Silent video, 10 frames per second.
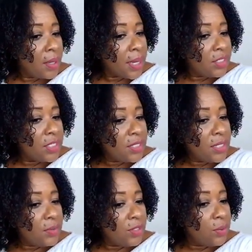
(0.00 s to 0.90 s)
I just
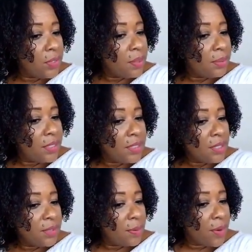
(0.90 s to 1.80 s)
tune in. Please
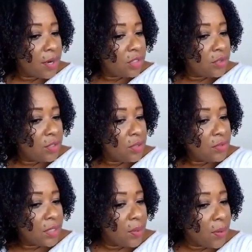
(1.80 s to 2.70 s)
tell me the products you're
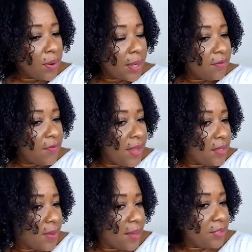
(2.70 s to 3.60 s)
using and where I can find
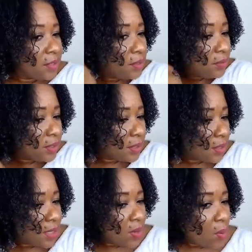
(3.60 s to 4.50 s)
them.
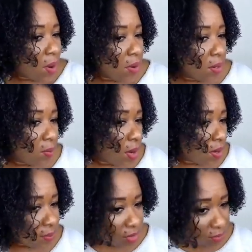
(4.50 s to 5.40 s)
Absolutely. Welcome,
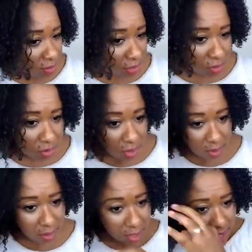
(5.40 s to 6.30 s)
welcome to Texture
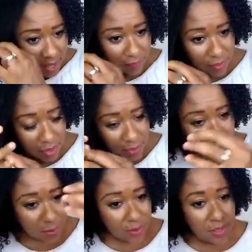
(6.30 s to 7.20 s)
Talk Live with the Hair
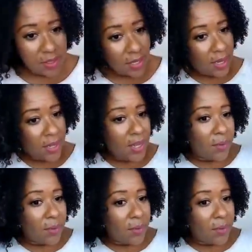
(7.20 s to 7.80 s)
Whisperer Tendai.